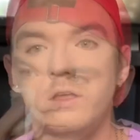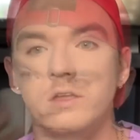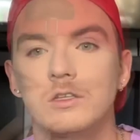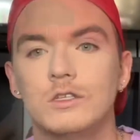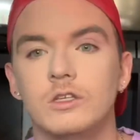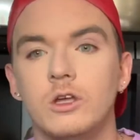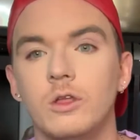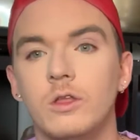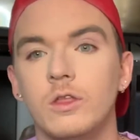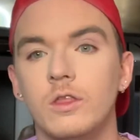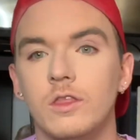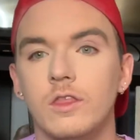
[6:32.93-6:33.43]

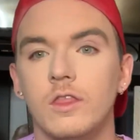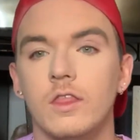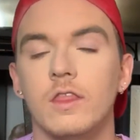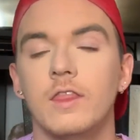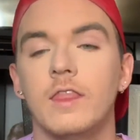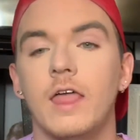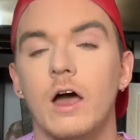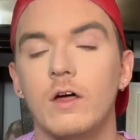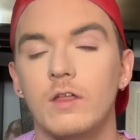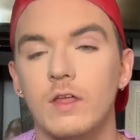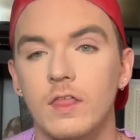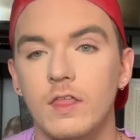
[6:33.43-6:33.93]
So
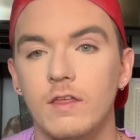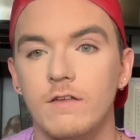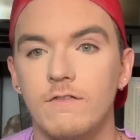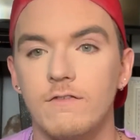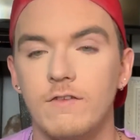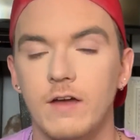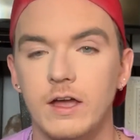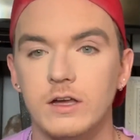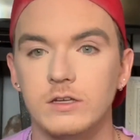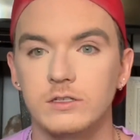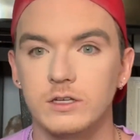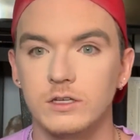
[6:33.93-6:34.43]
now that the
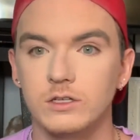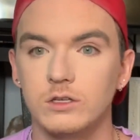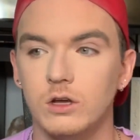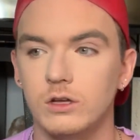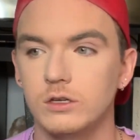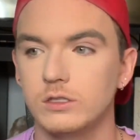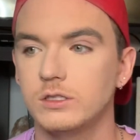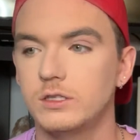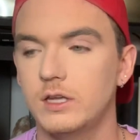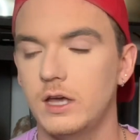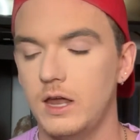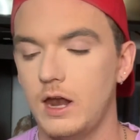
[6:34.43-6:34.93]
face is
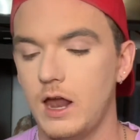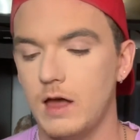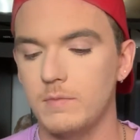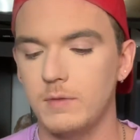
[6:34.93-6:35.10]
all set,